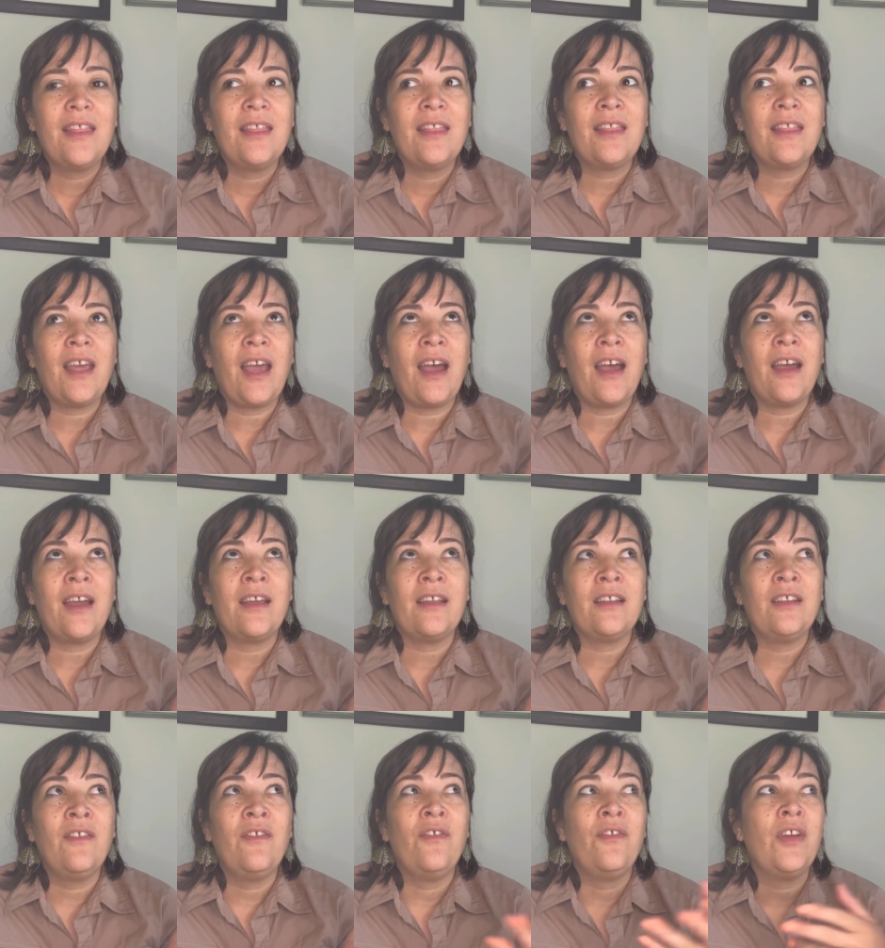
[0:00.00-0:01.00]
that
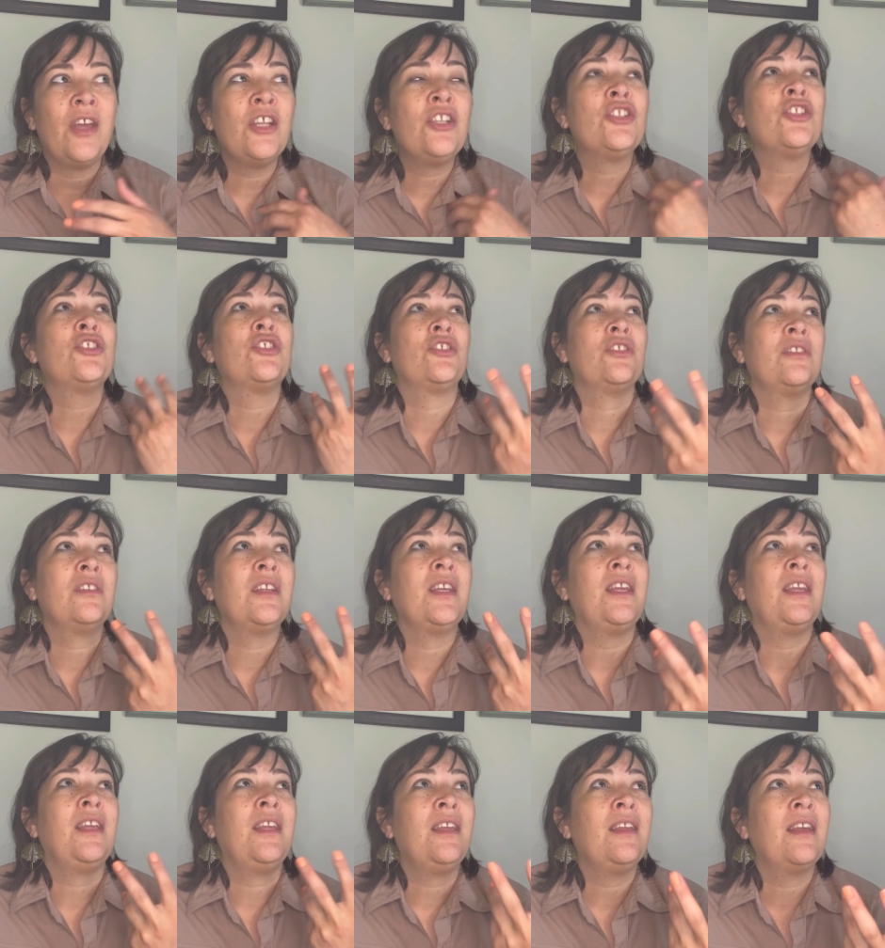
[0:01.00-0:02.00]

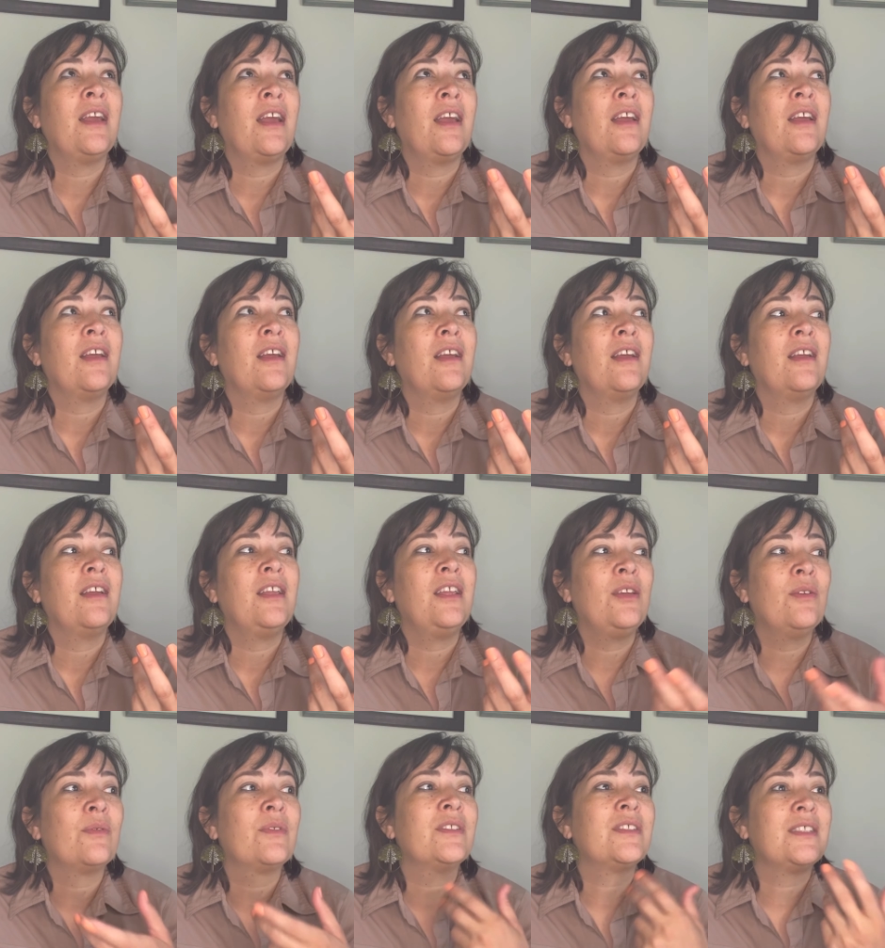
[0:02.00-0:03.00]
eventually he
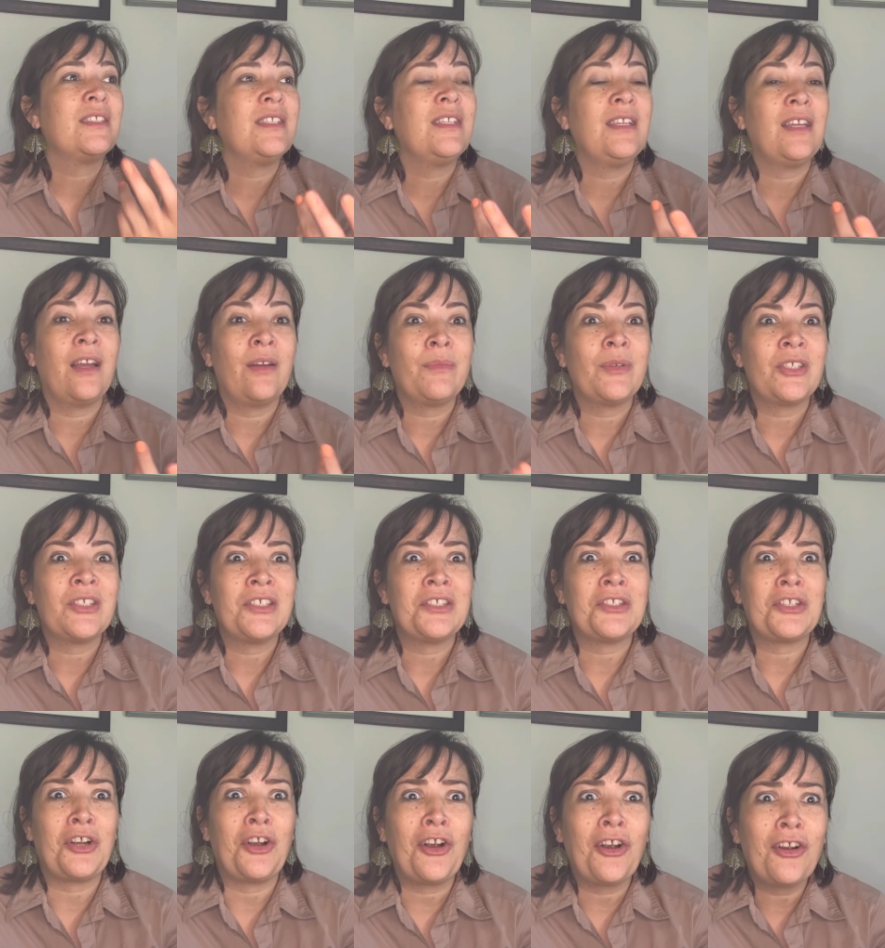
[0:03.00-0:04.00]
would see how much it's
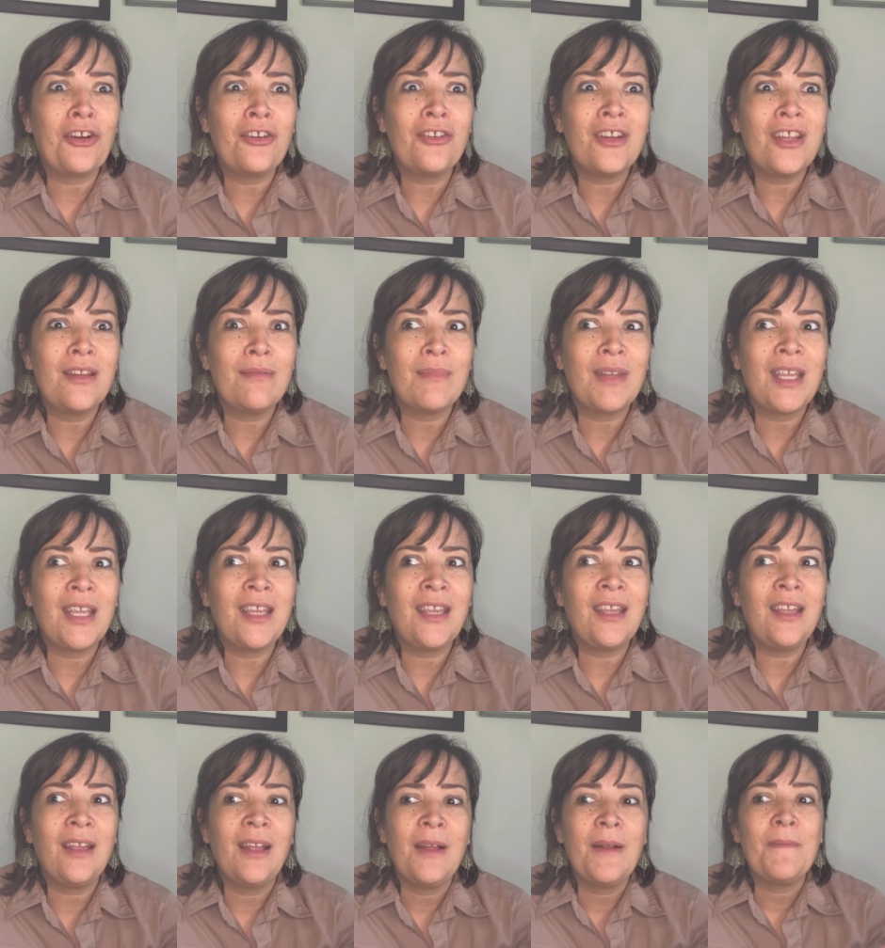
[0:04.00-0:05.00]
hurting
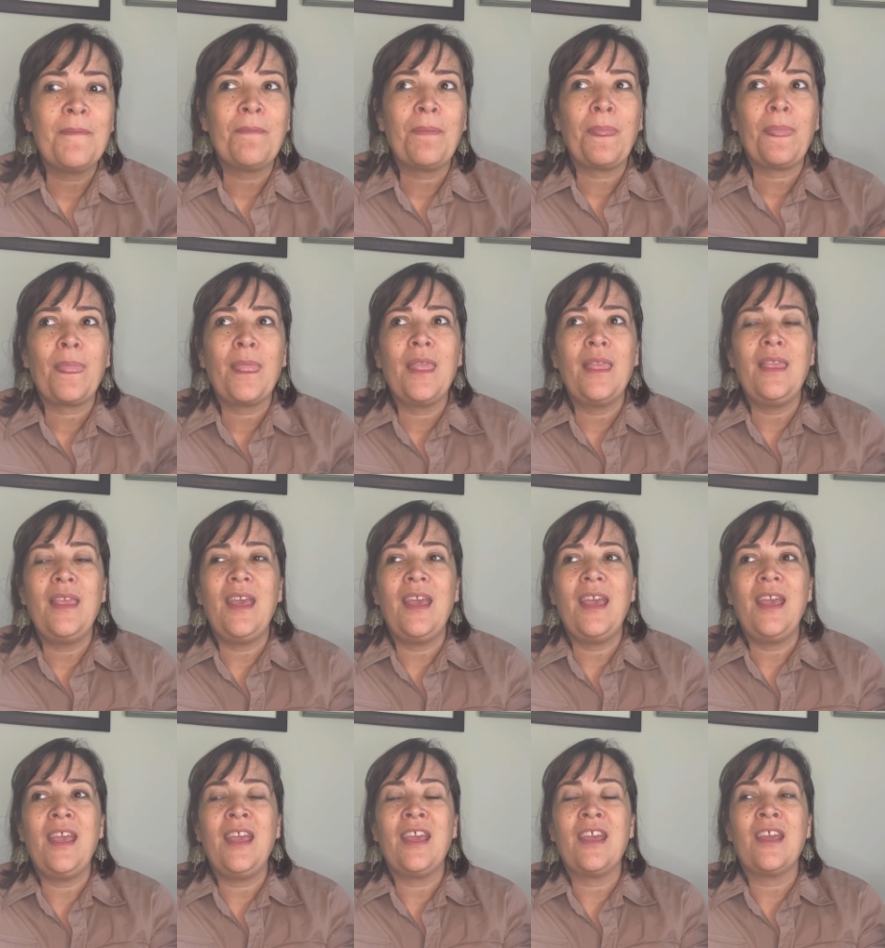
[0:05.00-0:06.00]
me
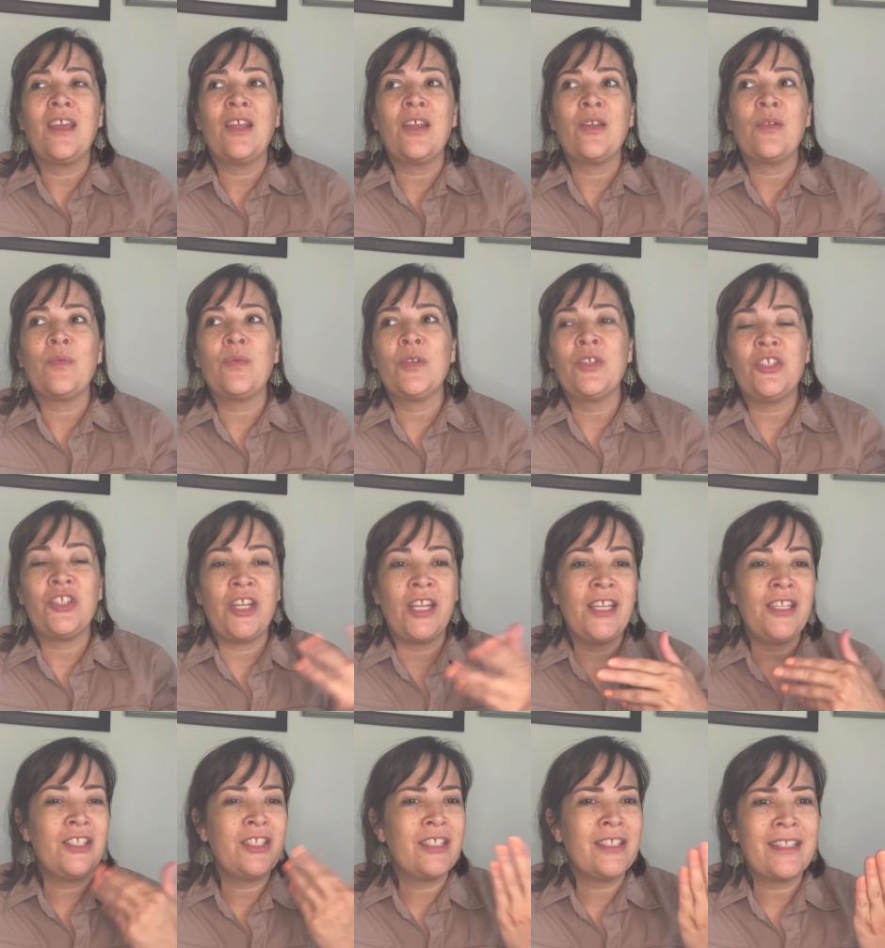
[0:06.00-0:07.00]
and would
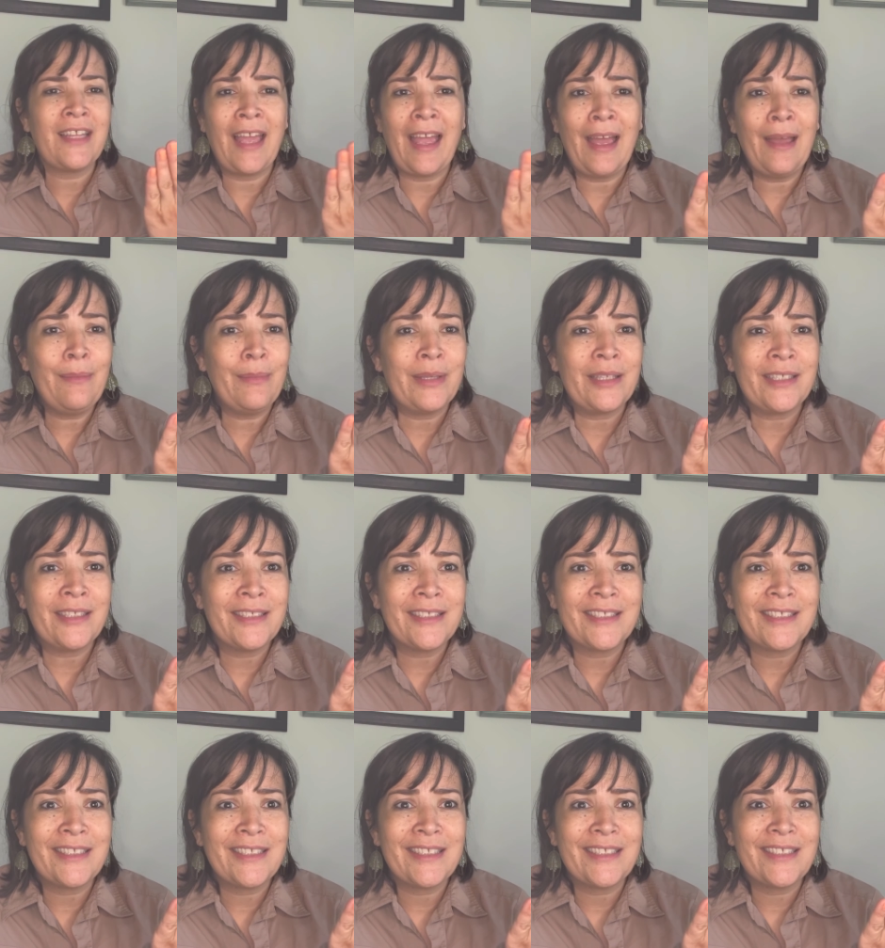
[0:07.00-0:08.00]
change his
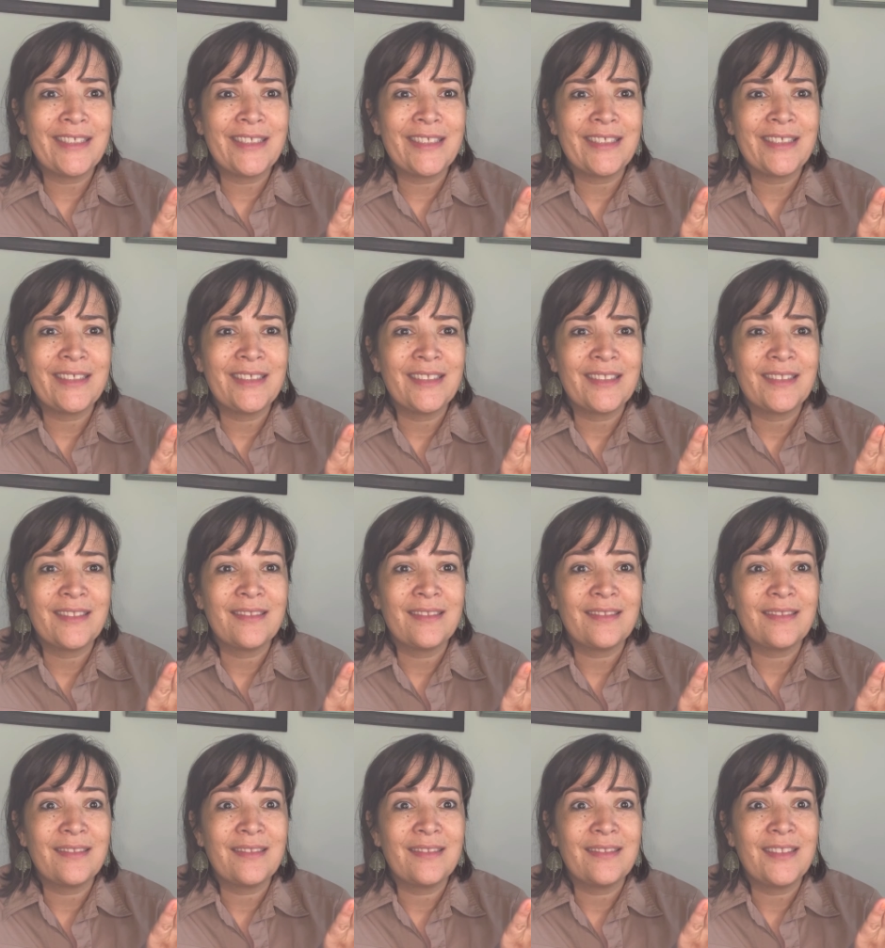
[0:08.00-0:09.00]
habits.
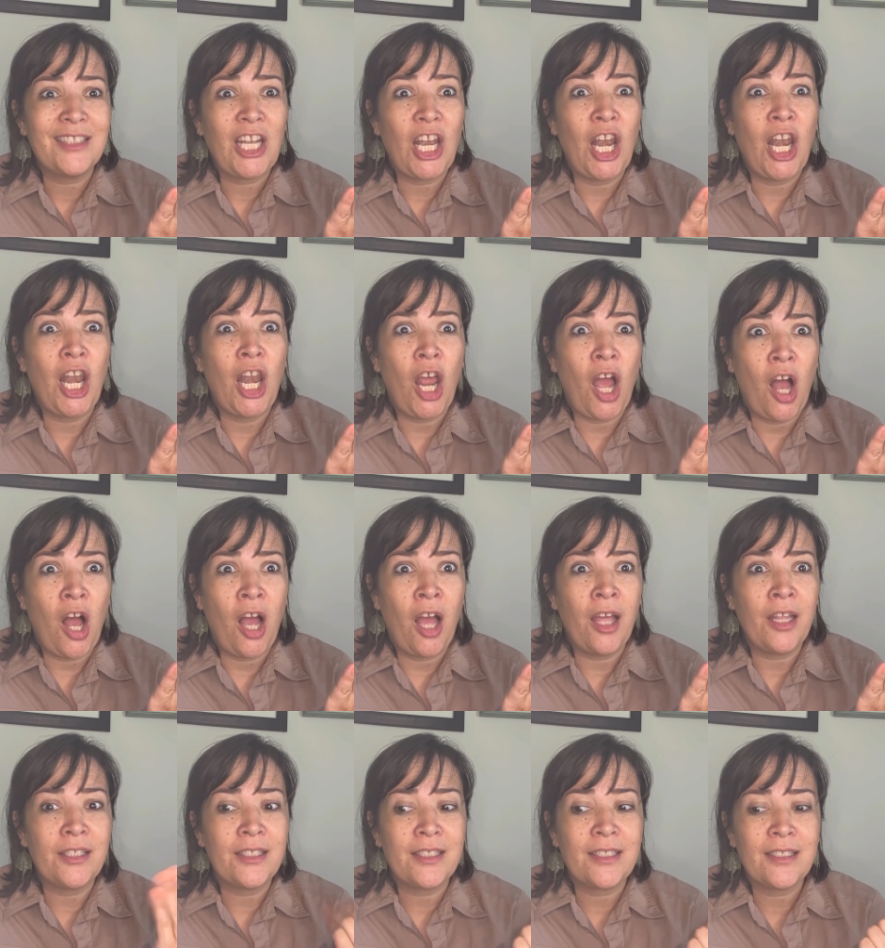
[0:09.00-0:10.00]
Not.